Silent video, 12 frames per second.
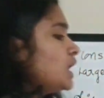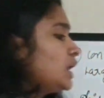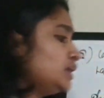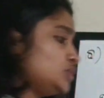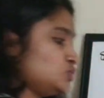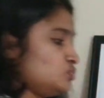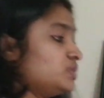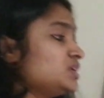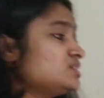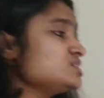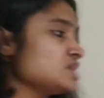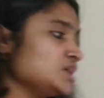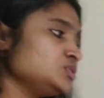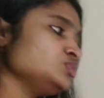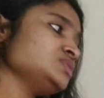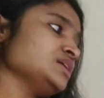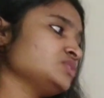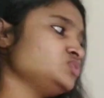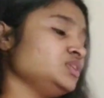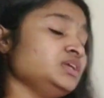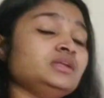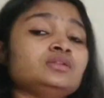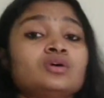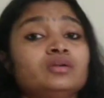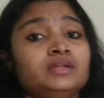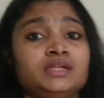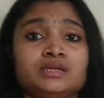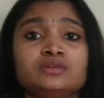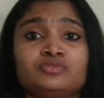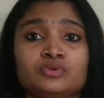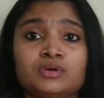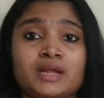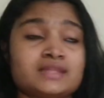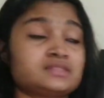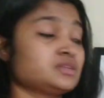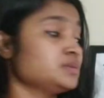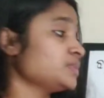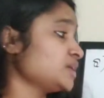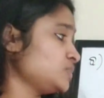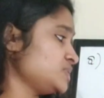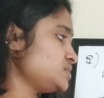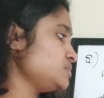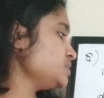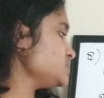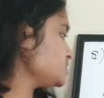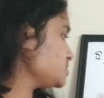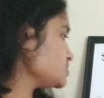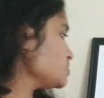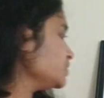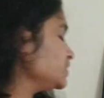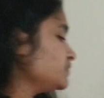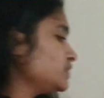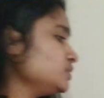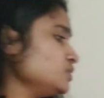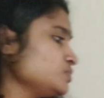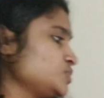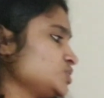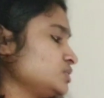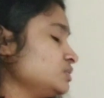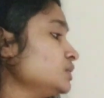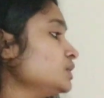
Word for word: I2. But this I2 is actually not needed for answering my question because it is not given an option.